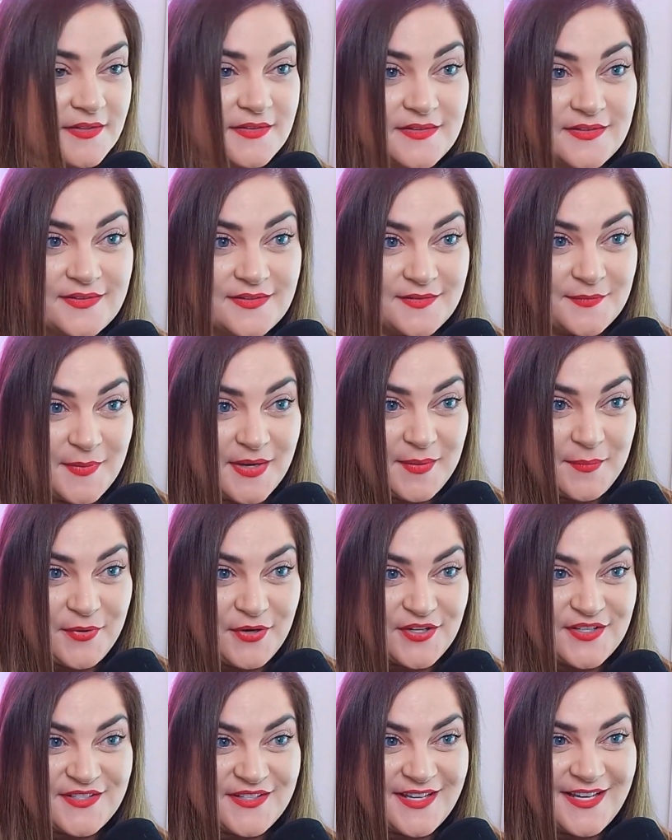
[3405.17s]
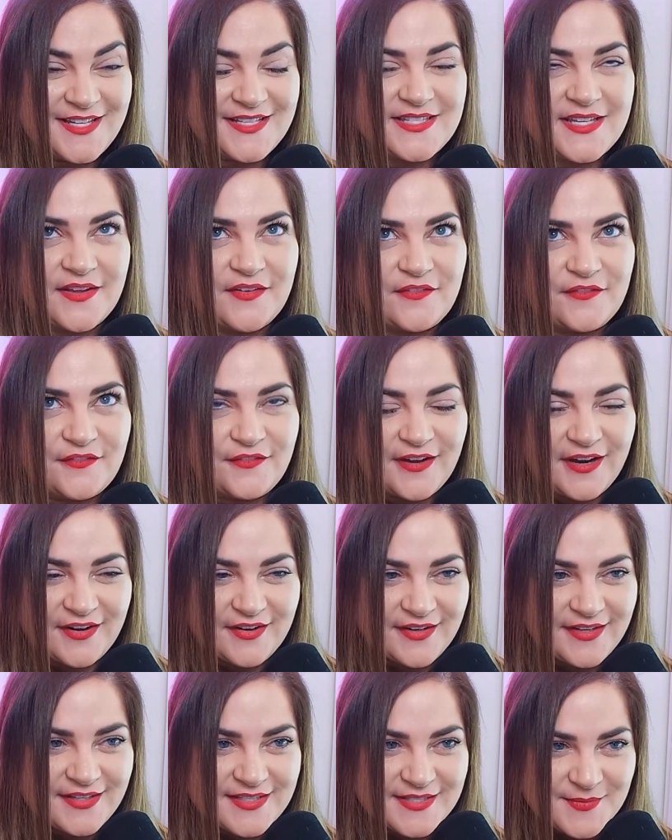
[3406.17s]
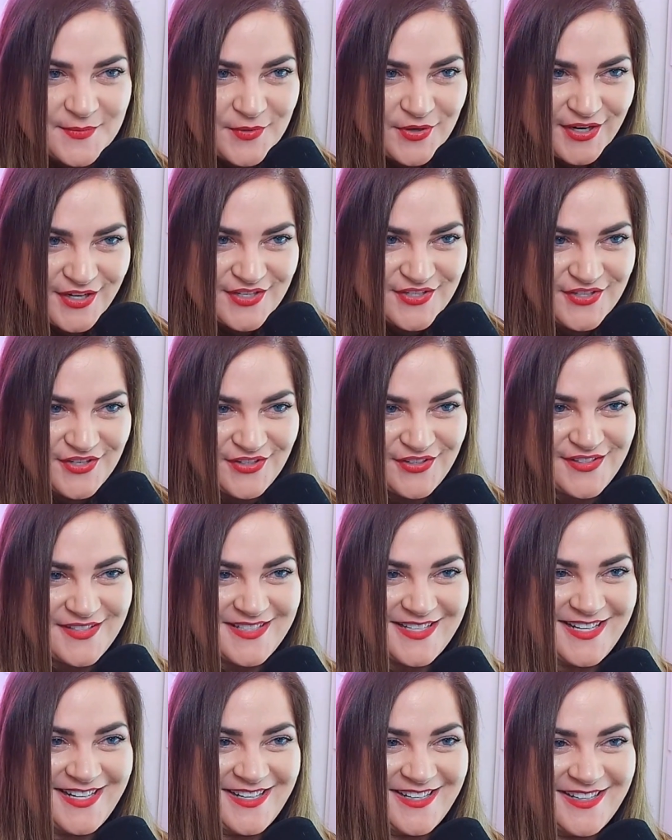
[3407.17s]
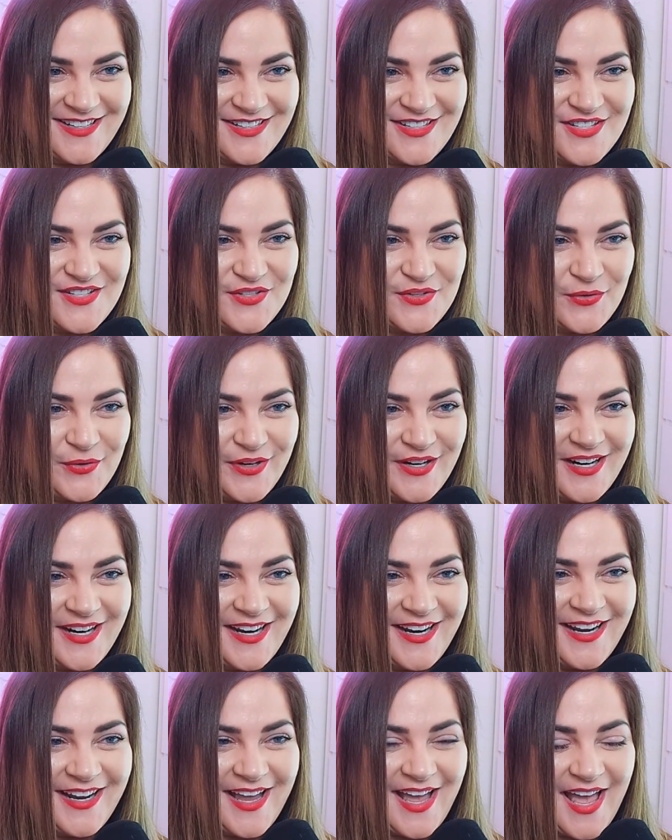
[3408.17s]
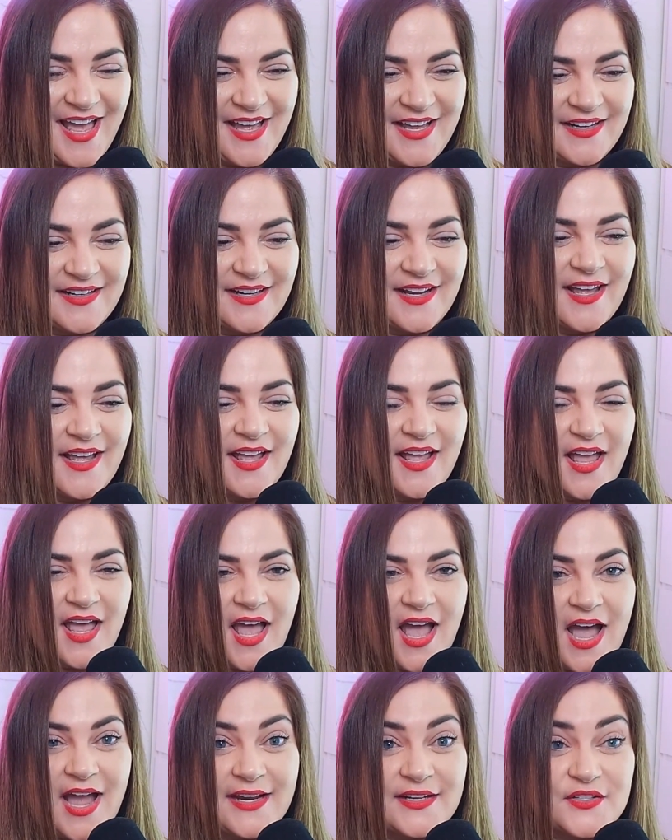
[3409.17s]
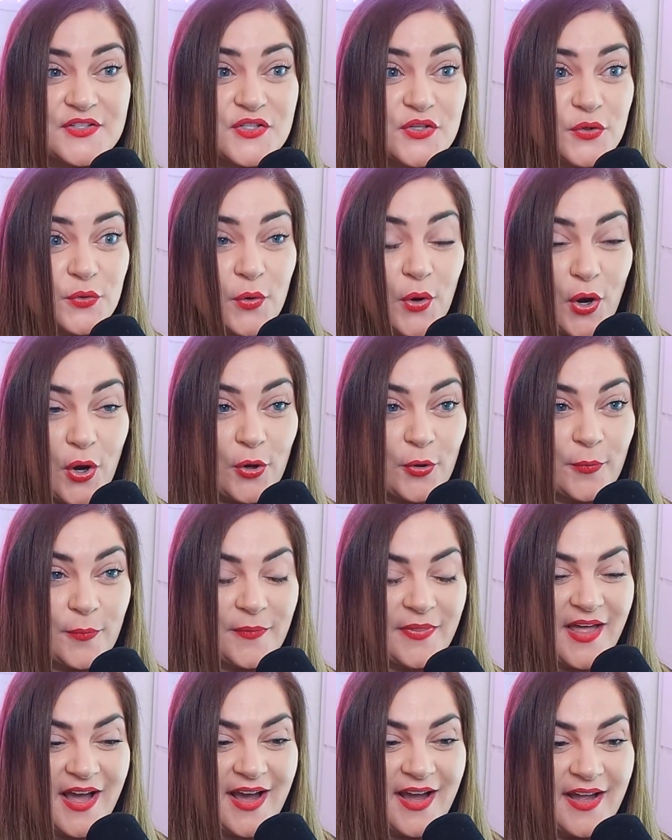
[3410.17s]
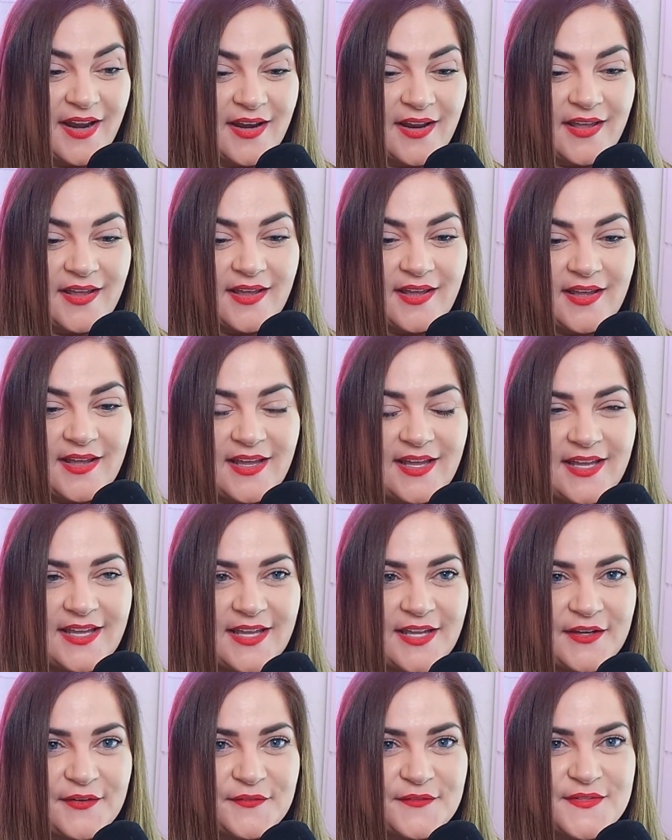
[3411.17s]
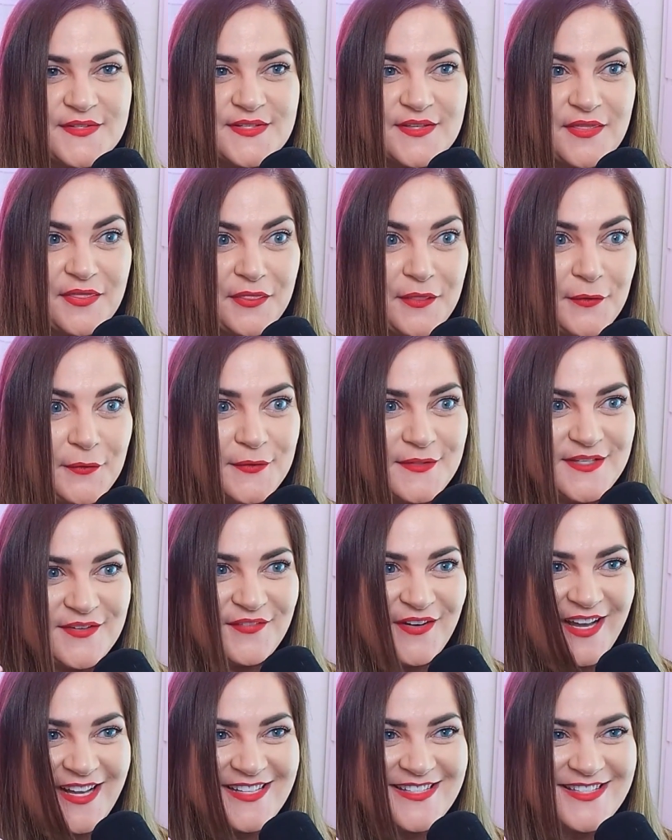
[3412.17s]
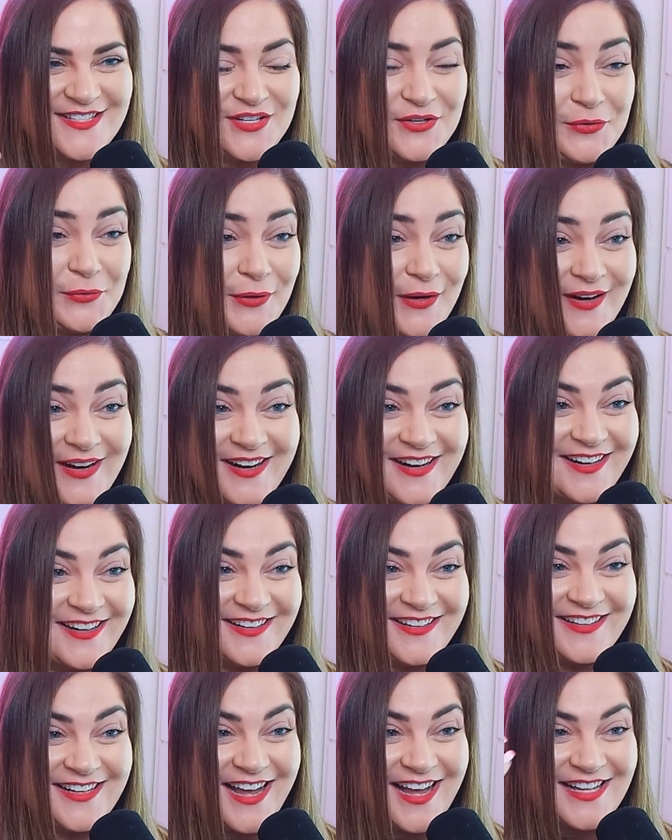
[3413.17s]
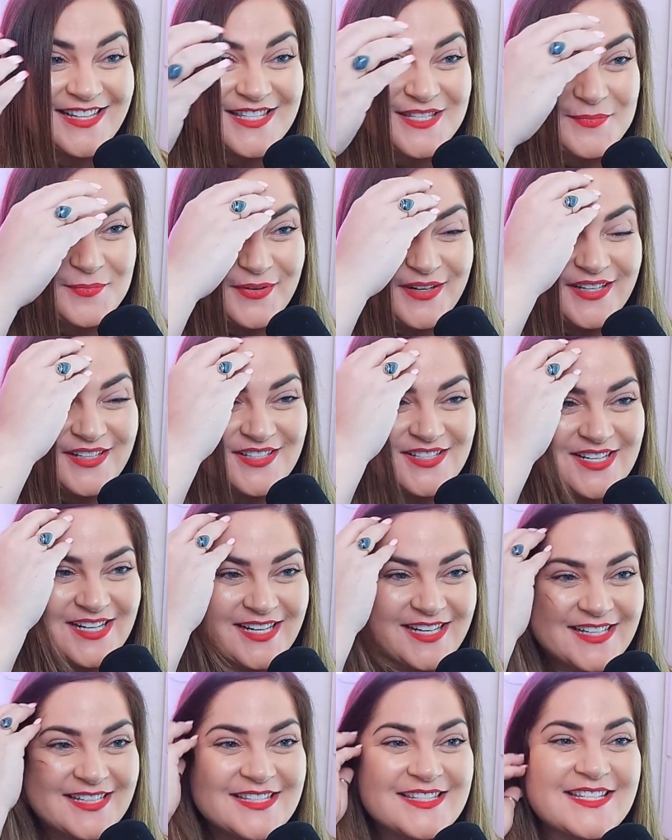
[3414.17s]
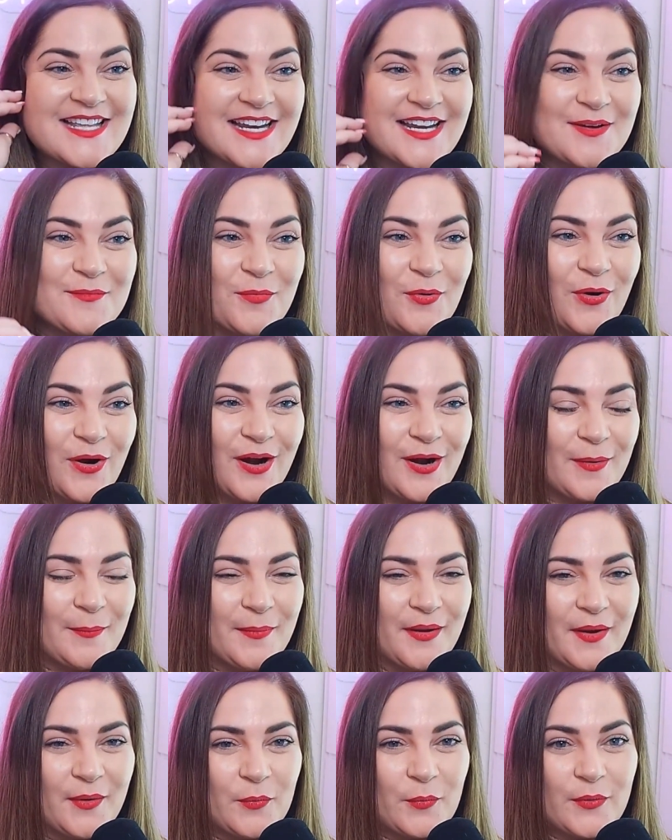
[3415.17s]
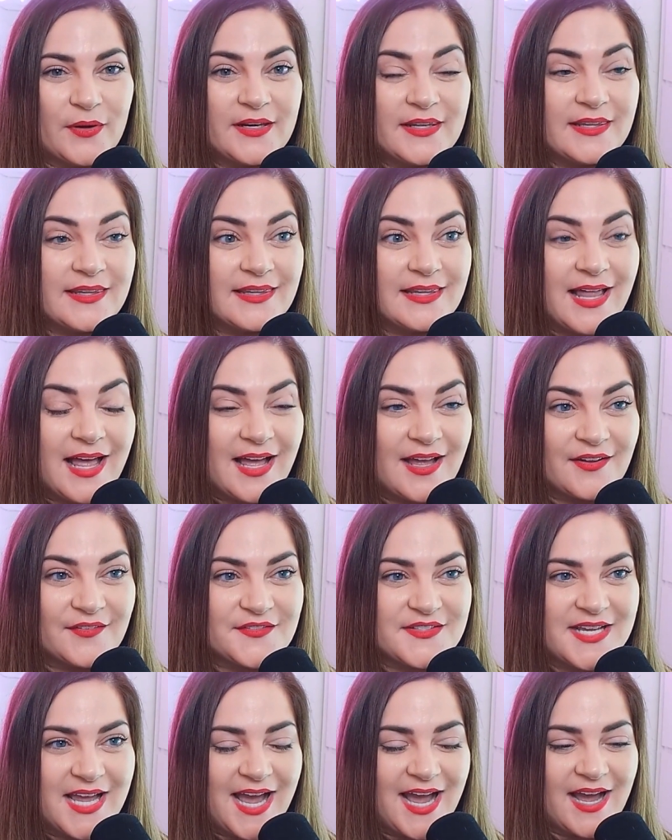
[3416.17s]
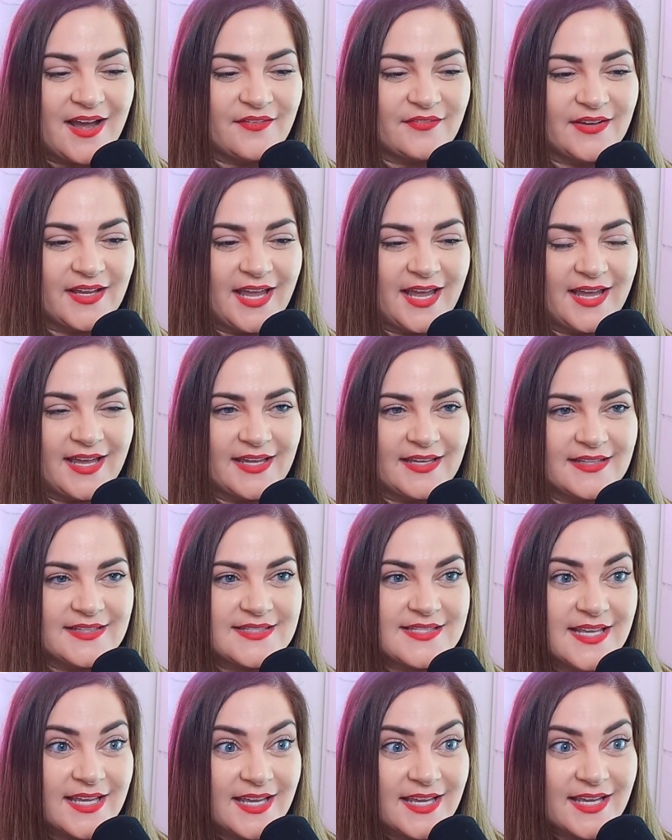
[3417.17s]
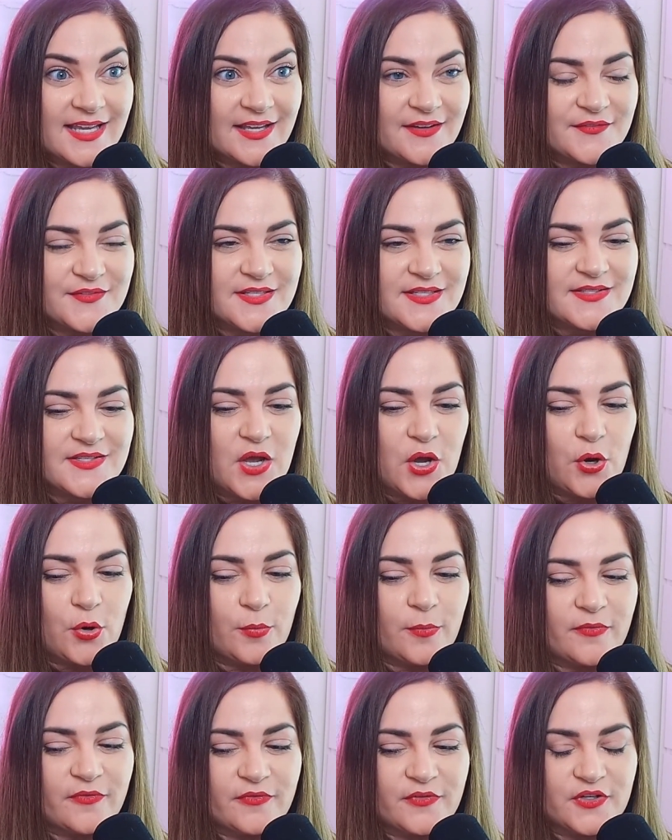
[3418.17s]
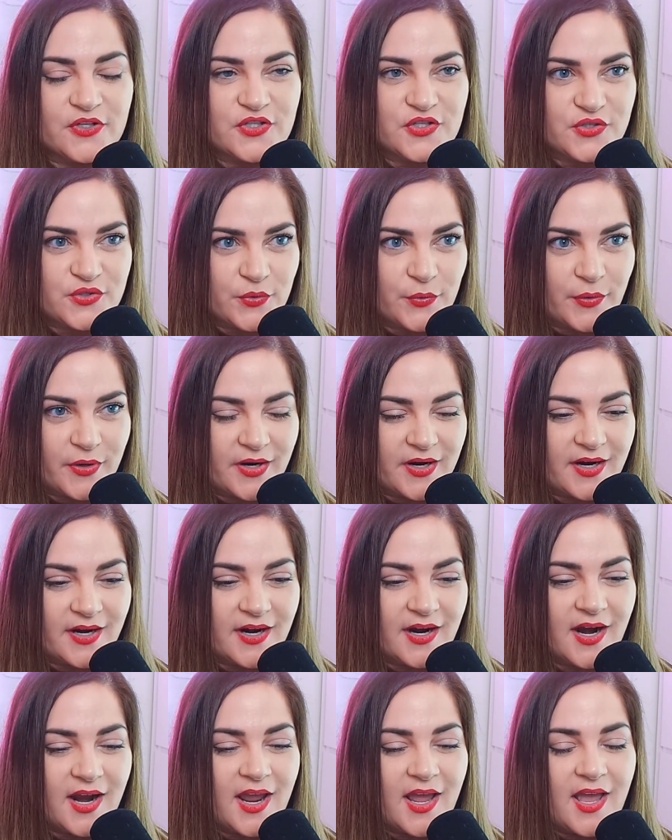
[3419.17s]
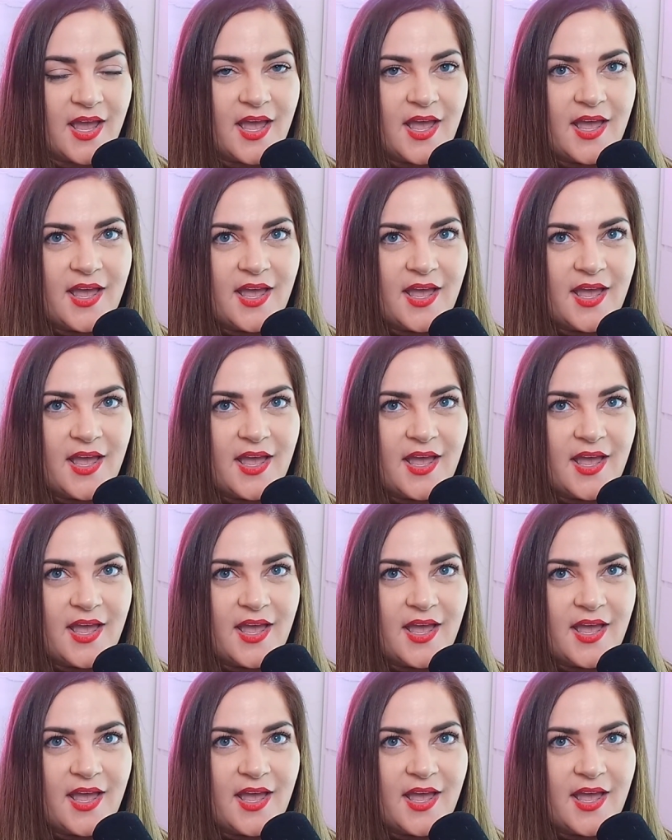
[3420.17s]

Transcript: can speak personally. It's like very inspirational to hear your story. And I do hope that it gives those of us who are not spring chickens anymore, but would love to have kids, like it gives us hope for sure.